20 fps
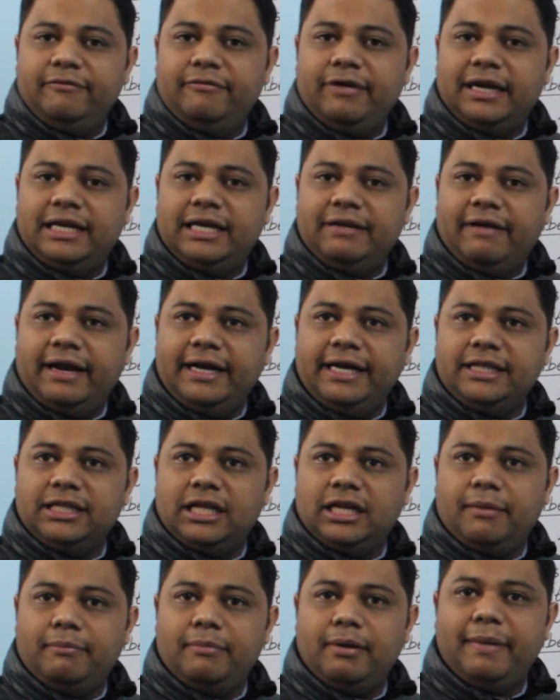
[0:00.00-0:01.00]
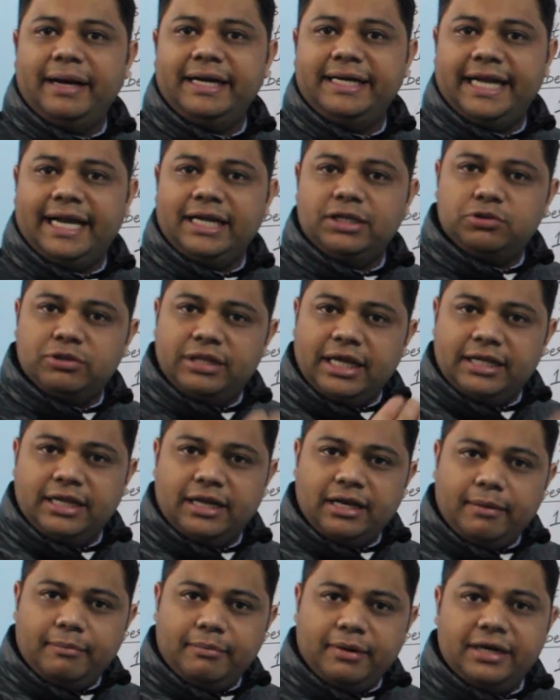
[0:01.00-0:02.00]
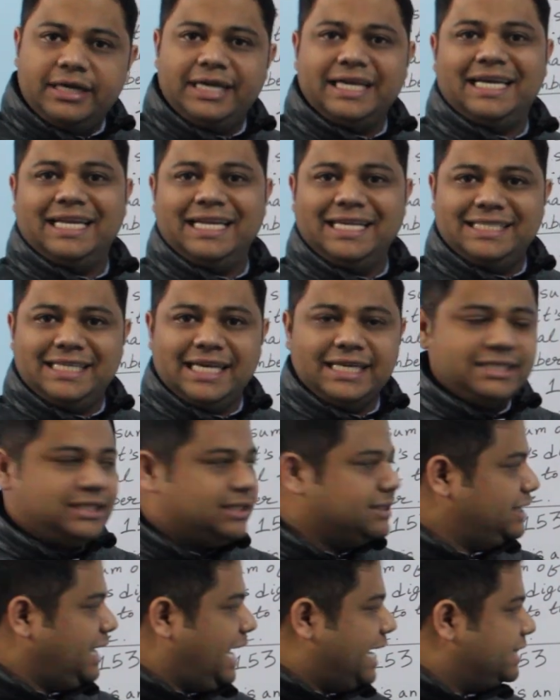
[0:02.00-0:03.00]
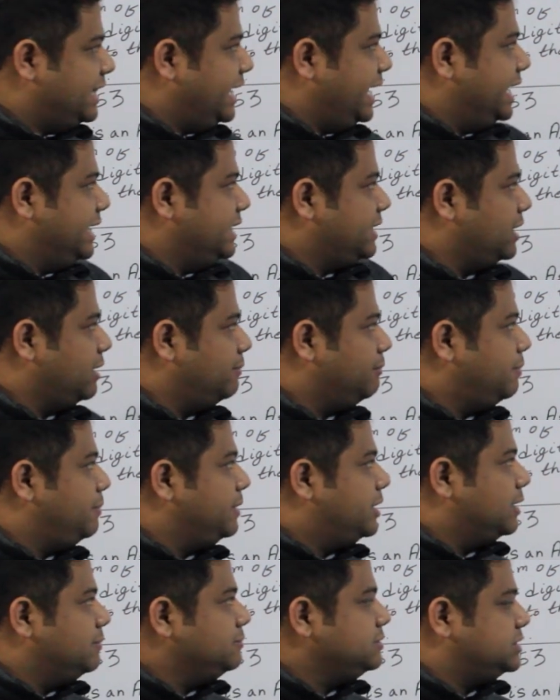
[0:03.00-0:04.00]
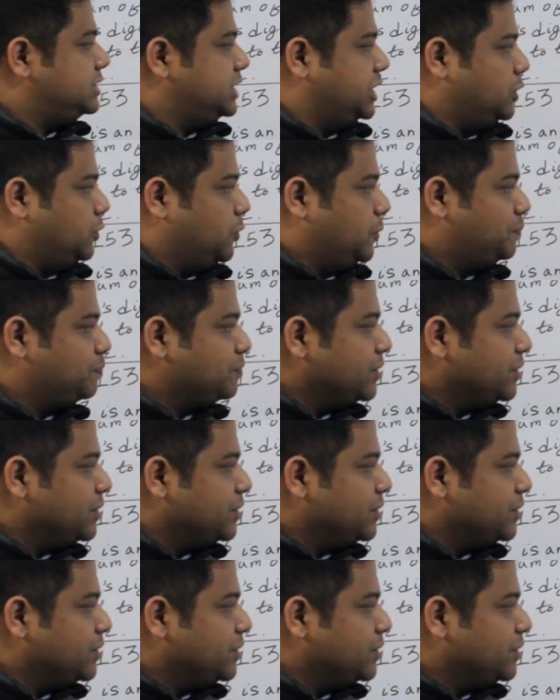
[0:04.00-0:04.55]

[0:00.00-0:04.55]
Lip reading: we are dividing the number by 10 so that the number decreases. At the end the number becomes 0.